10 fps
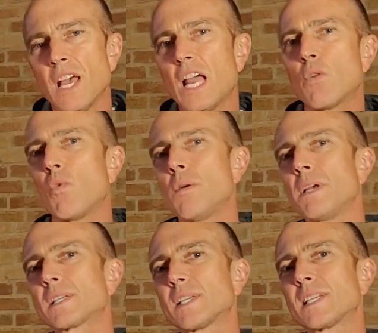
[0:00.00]
And what
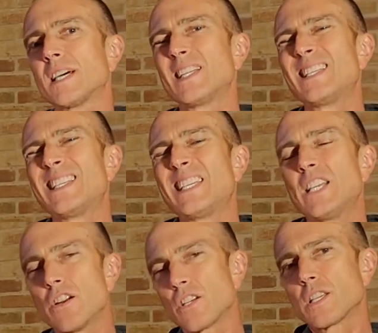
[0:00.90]
makes us
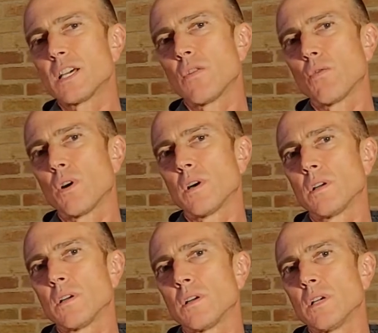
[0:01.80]
adhere to that
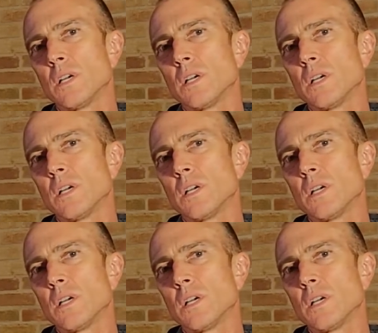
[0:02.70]
wall